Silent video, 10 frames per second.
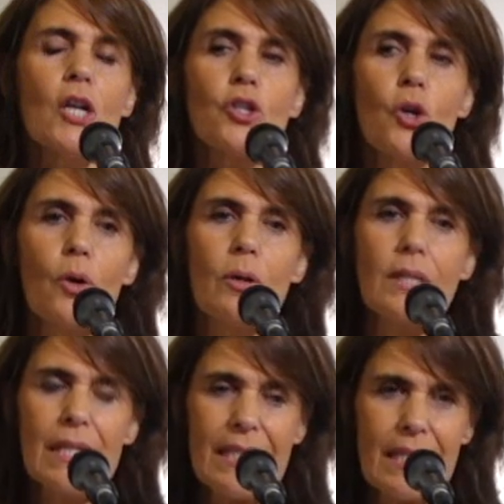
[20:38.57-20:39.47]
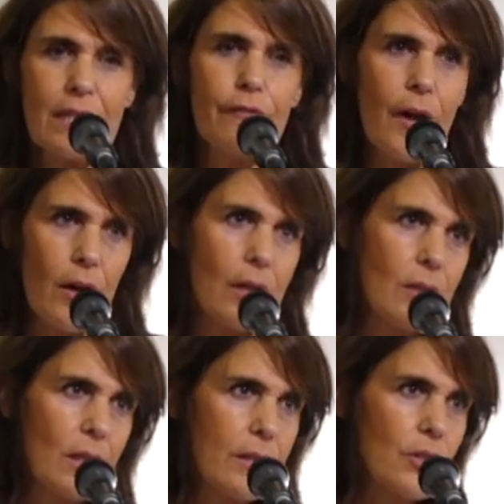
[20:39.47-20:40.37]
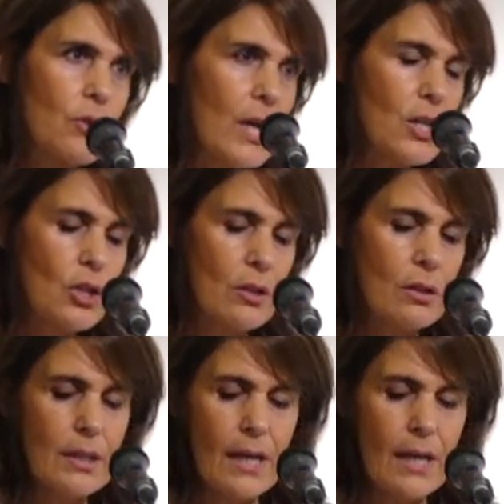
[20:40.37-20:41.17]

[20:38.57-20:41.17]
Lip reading: So this is a very good illustration